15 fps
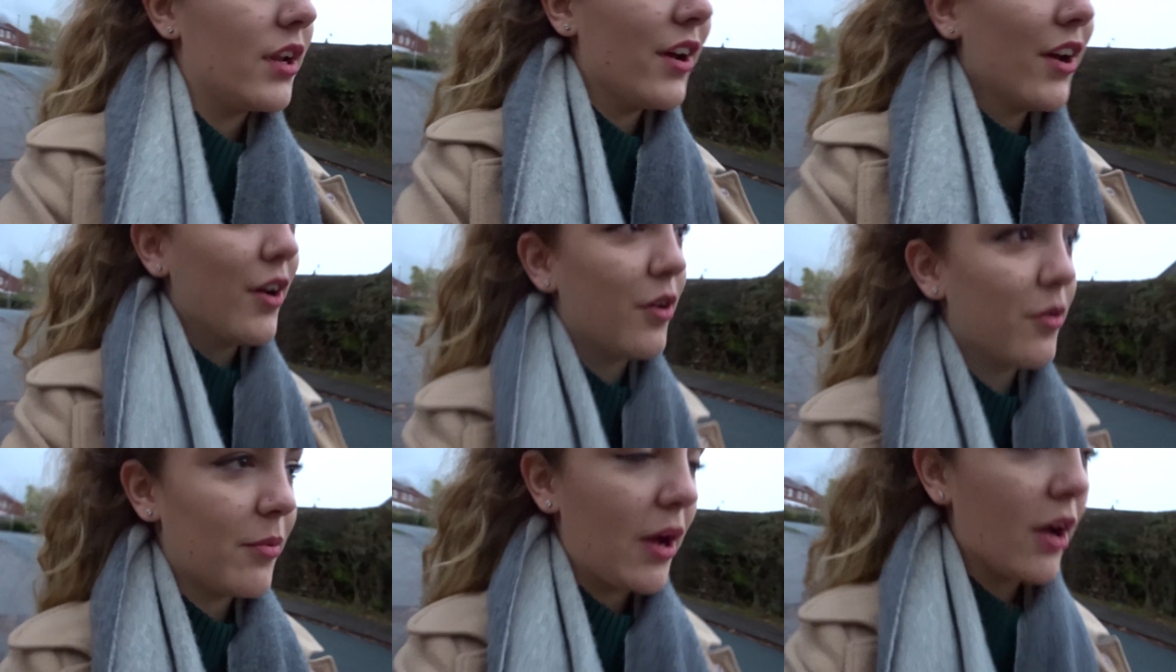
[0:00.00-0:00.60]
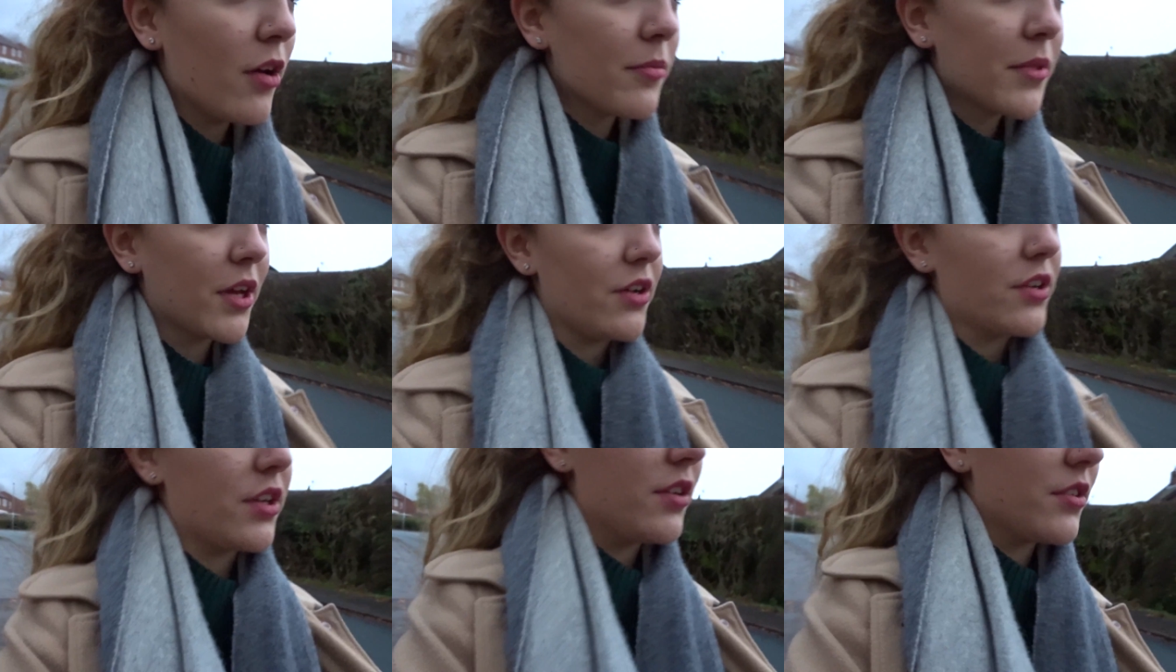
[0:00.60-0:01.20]
home. I hope the
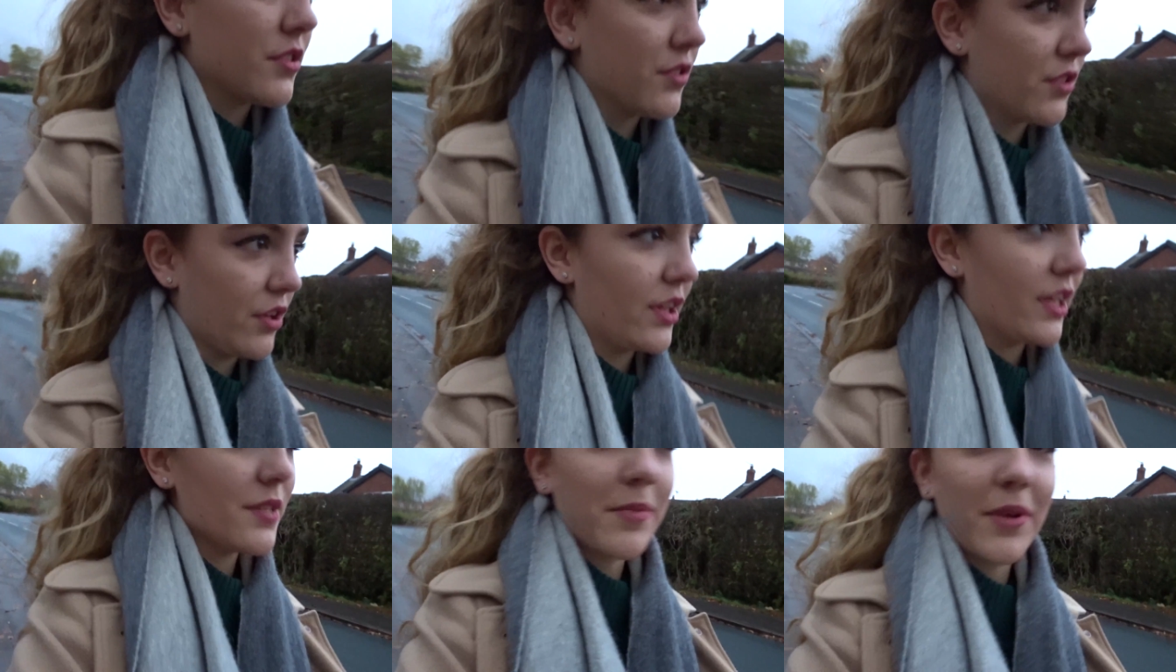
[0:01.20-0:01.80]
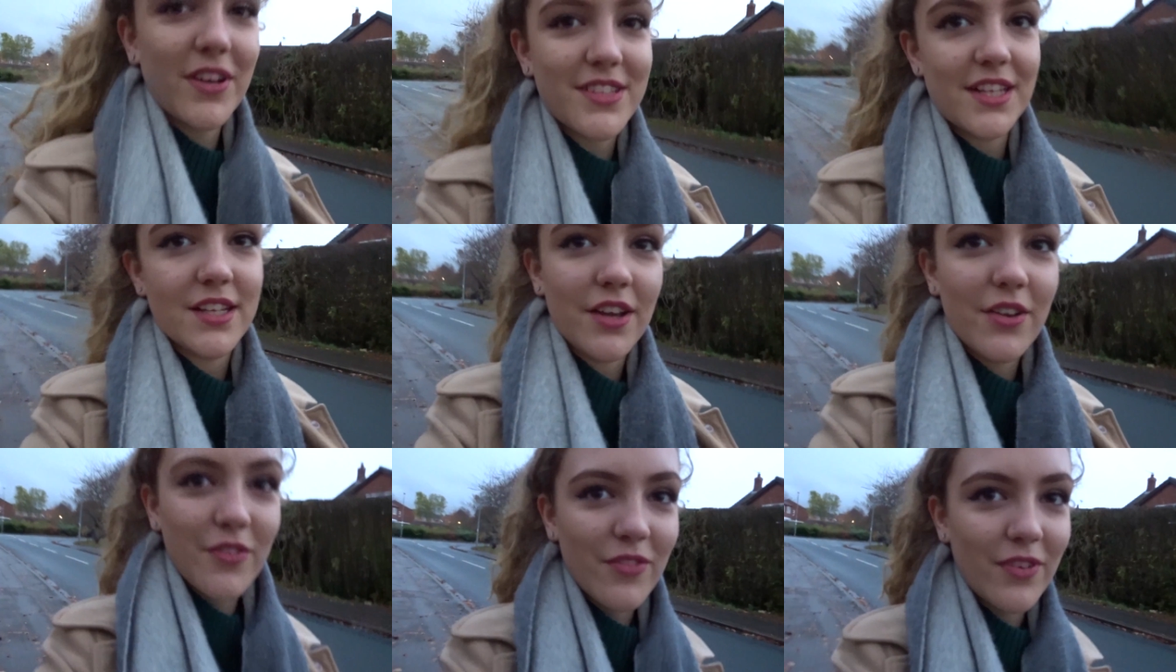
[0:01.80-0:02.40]
audio is good on this because I
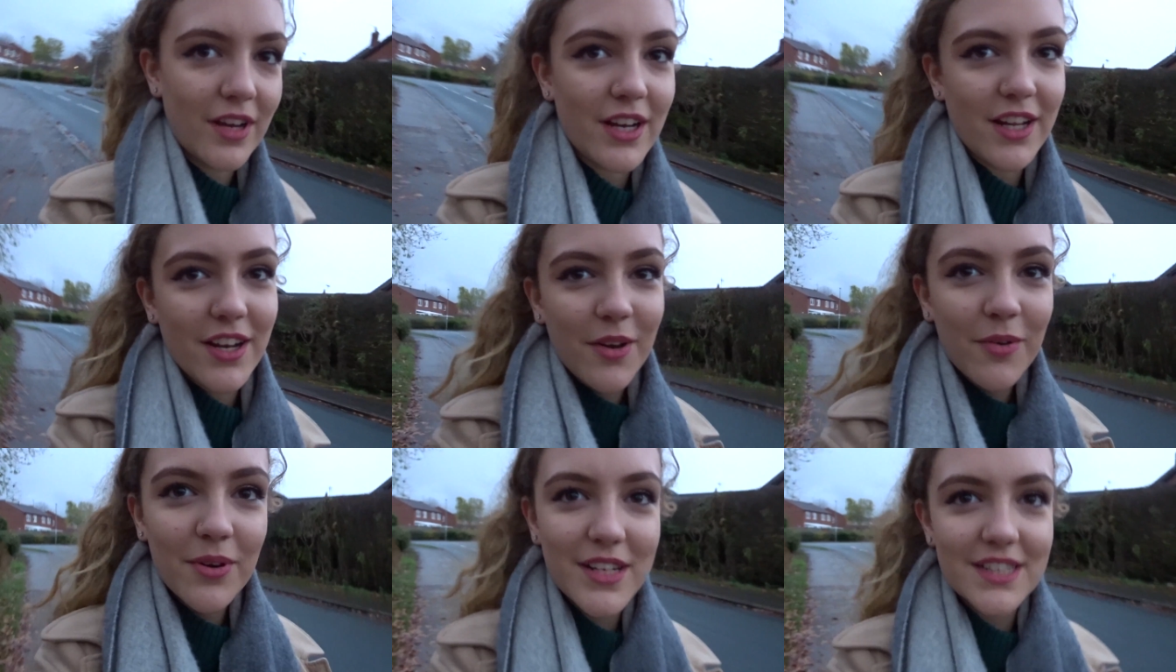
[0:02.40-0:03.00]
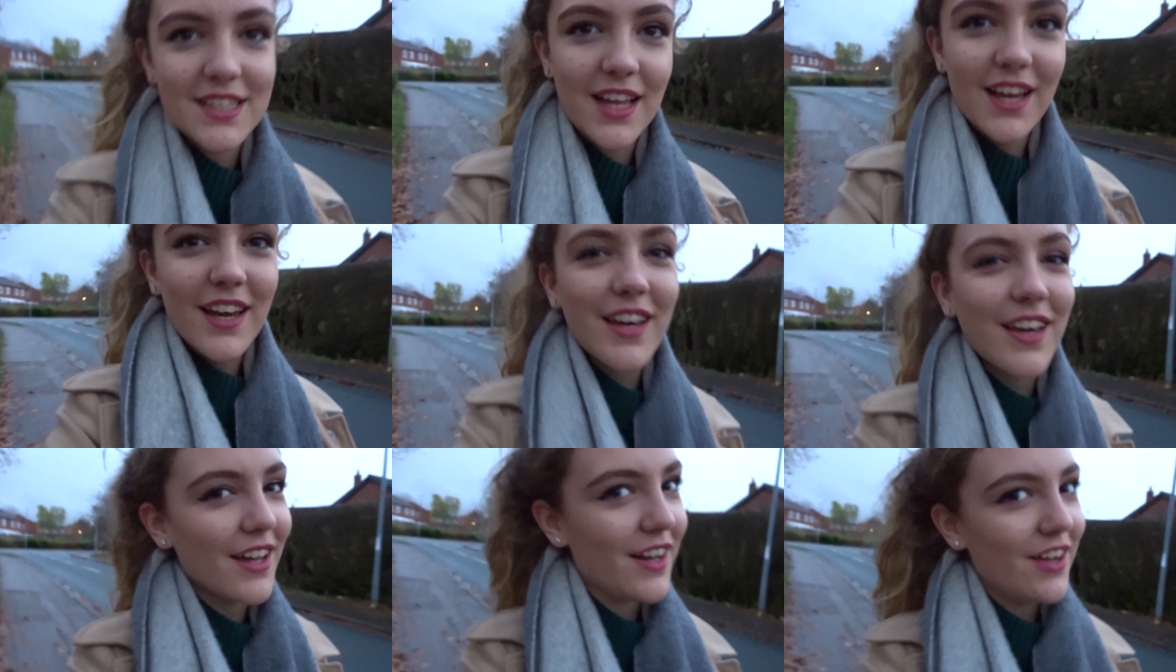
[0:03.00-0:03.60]
don't really know what it's
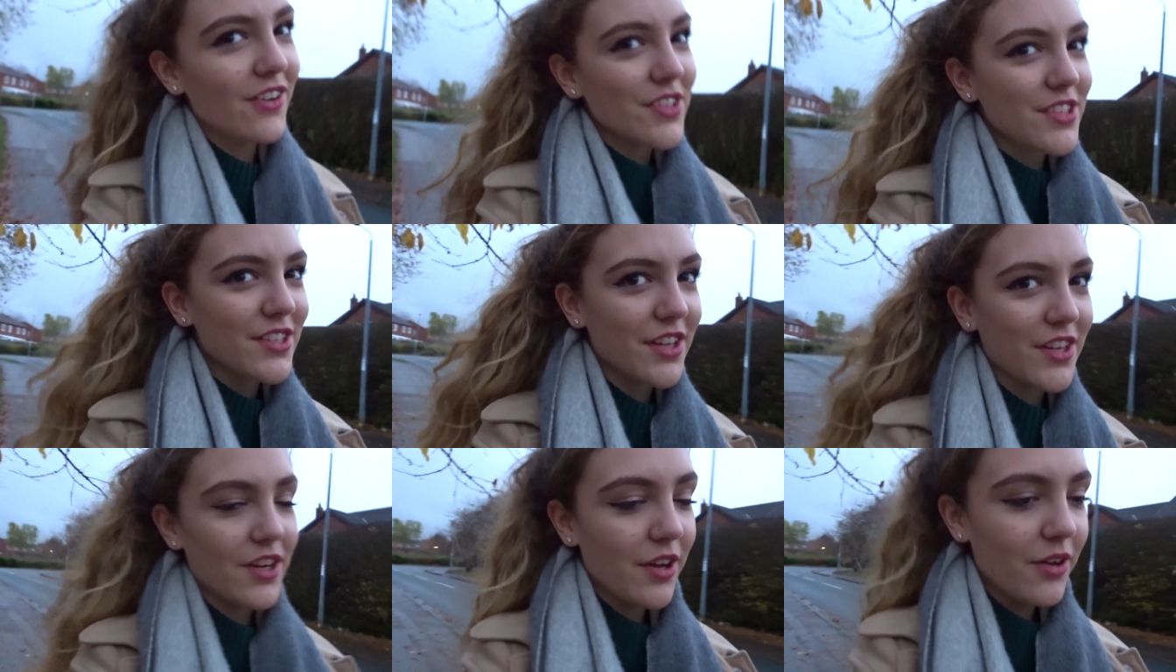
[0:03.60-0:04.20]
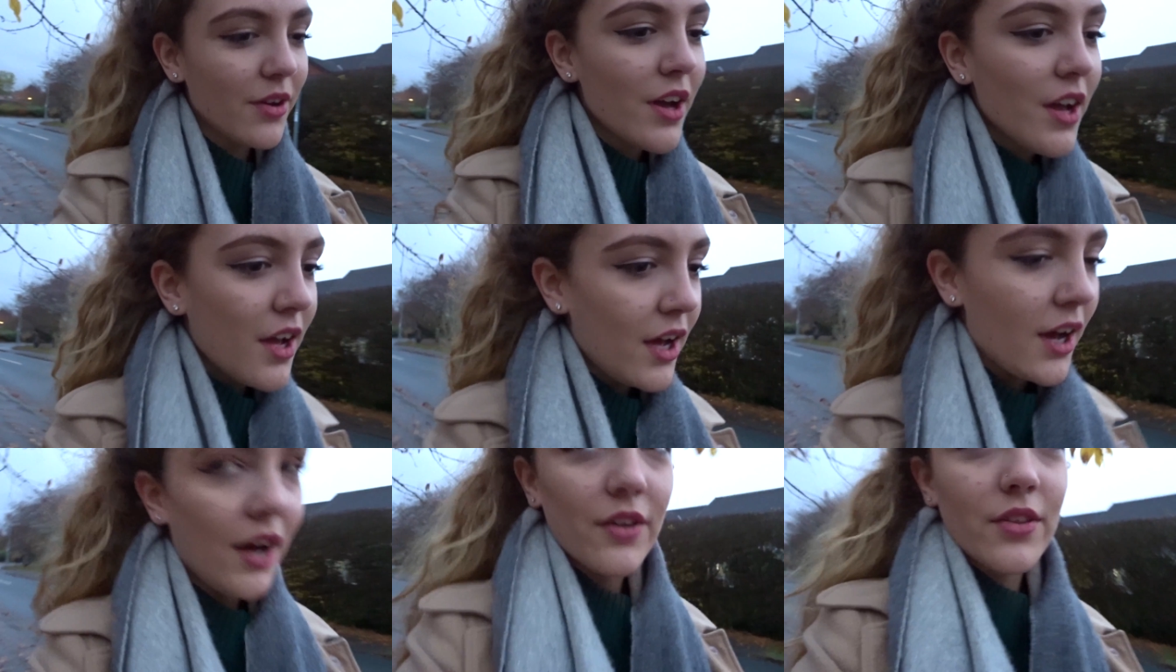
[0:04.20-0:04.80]
like and I also don't know
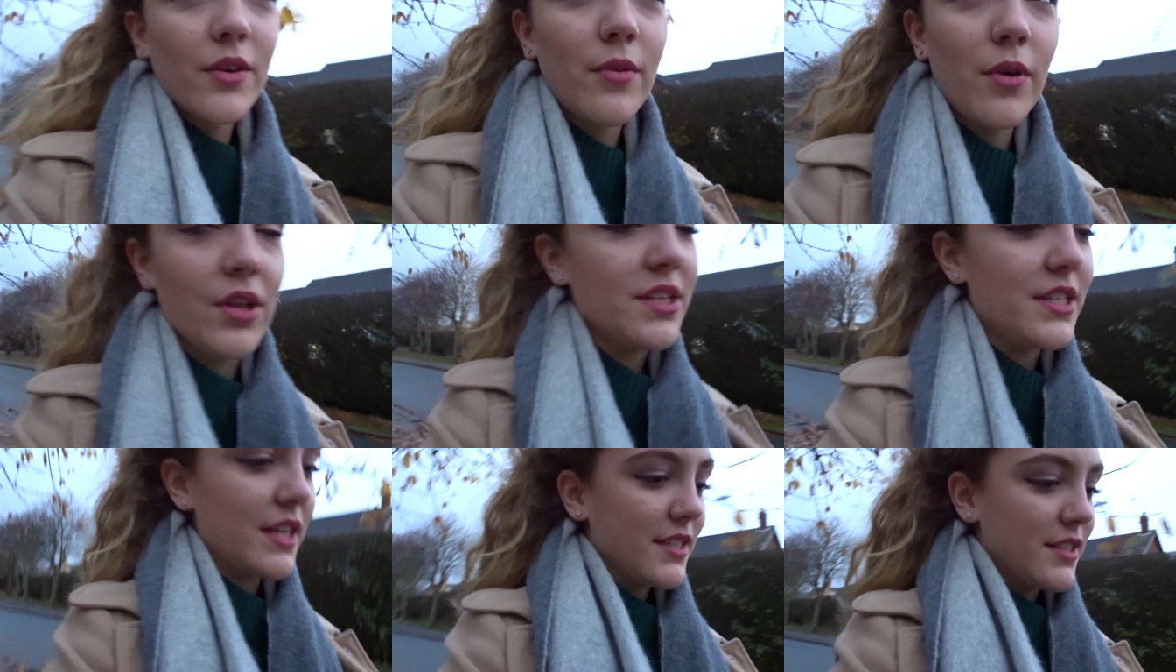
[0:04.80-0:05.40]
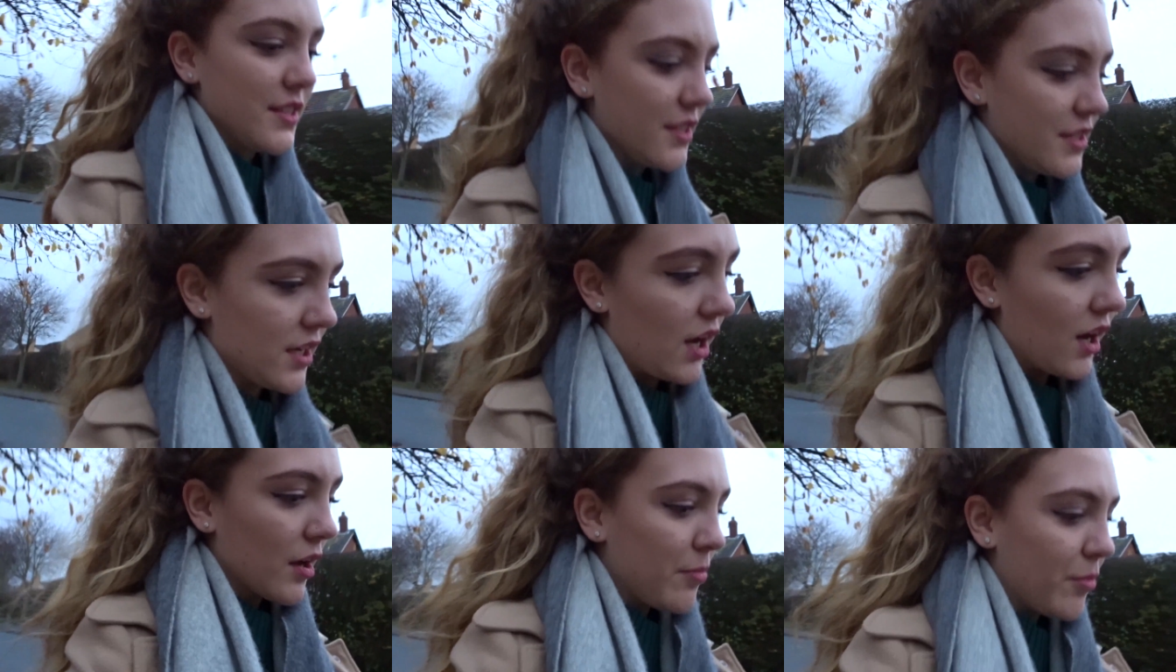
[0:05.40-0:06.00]
how the quality is in the
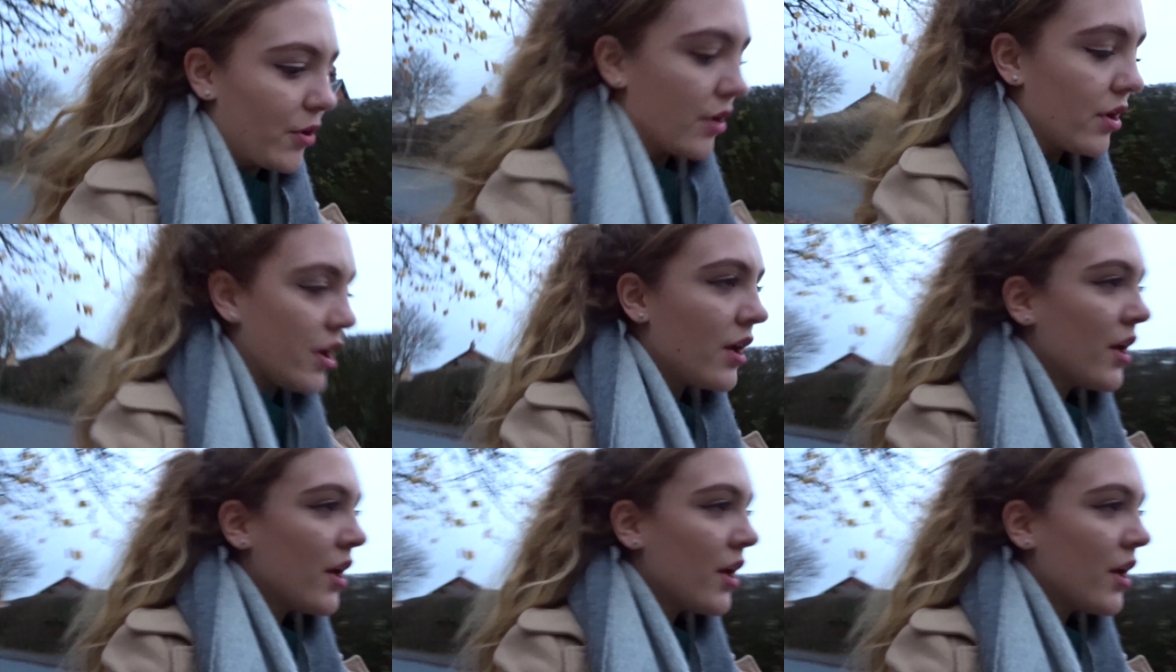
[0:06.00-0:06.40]
dark but